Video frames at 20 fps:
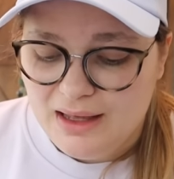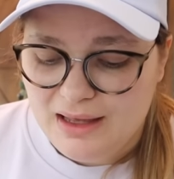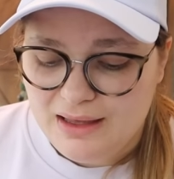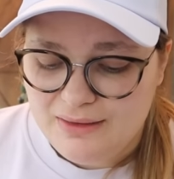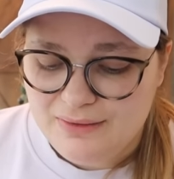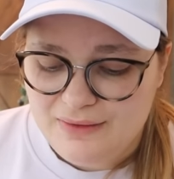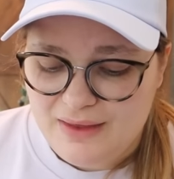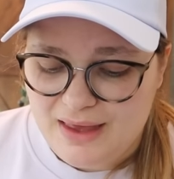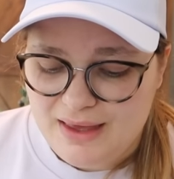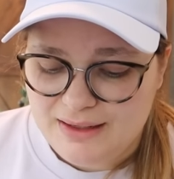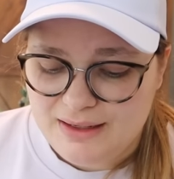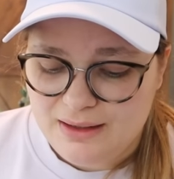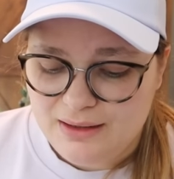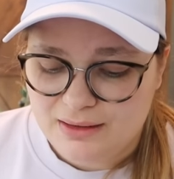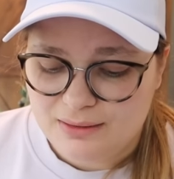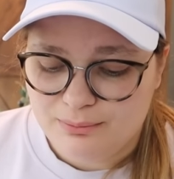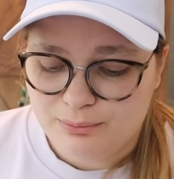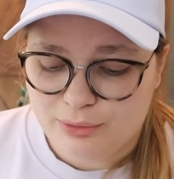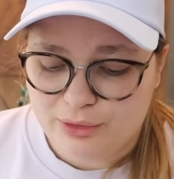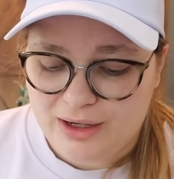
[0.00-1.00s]
And then
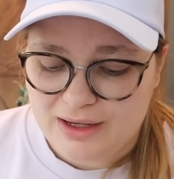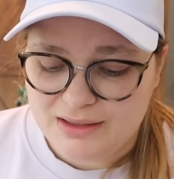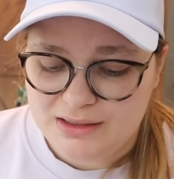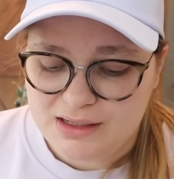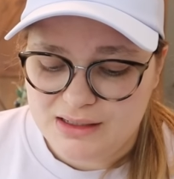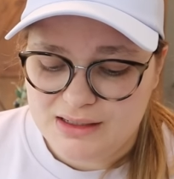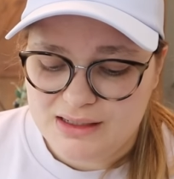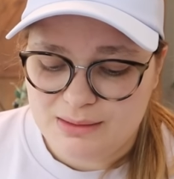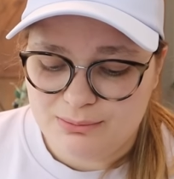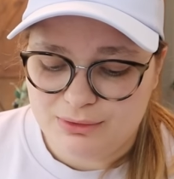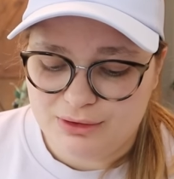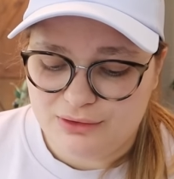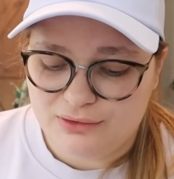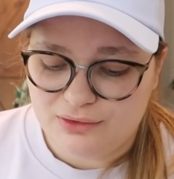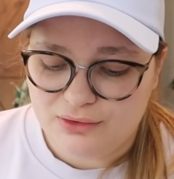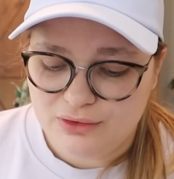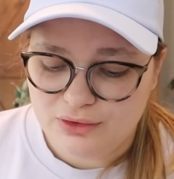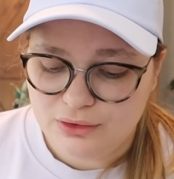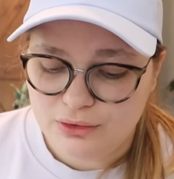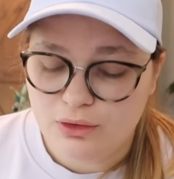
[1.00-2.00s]
brand number
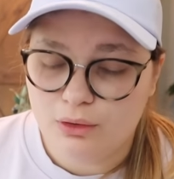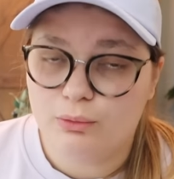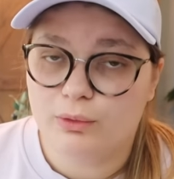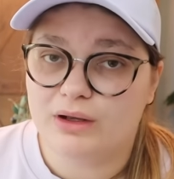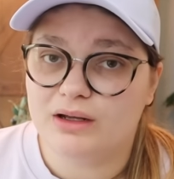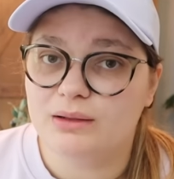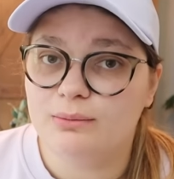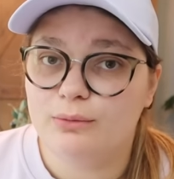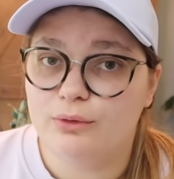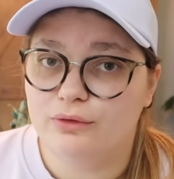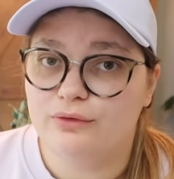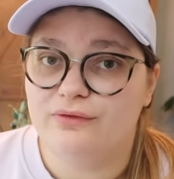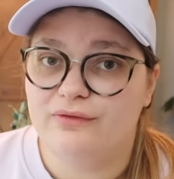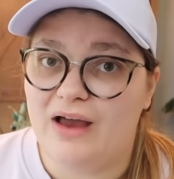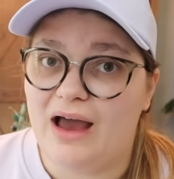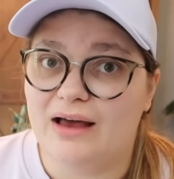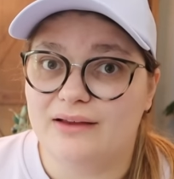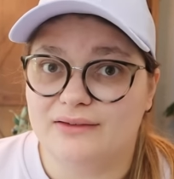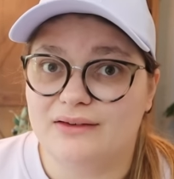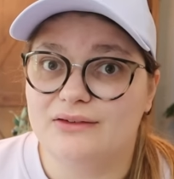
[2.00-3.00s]
two, we're gonna move
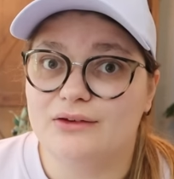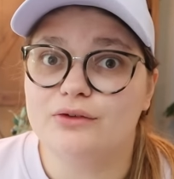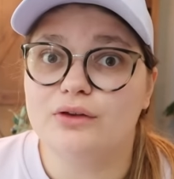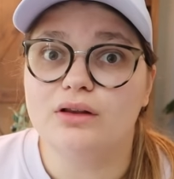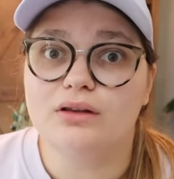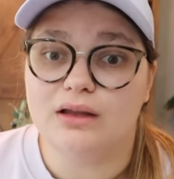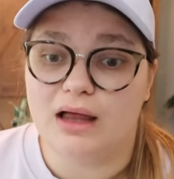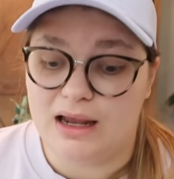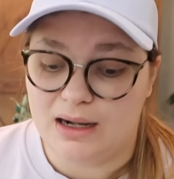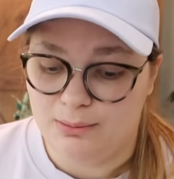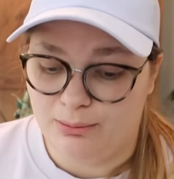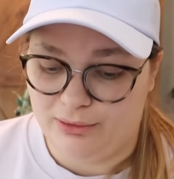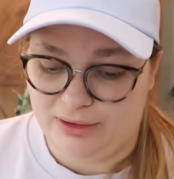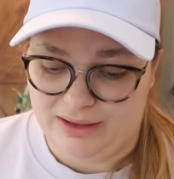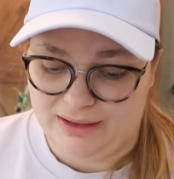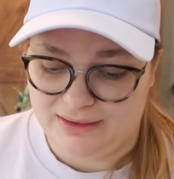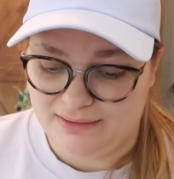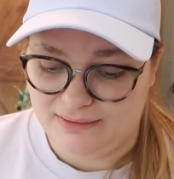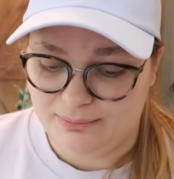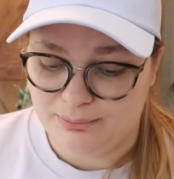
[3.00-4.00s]
fast because there's a lot of
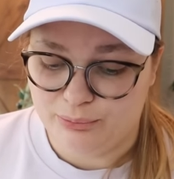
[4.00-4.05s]
brands.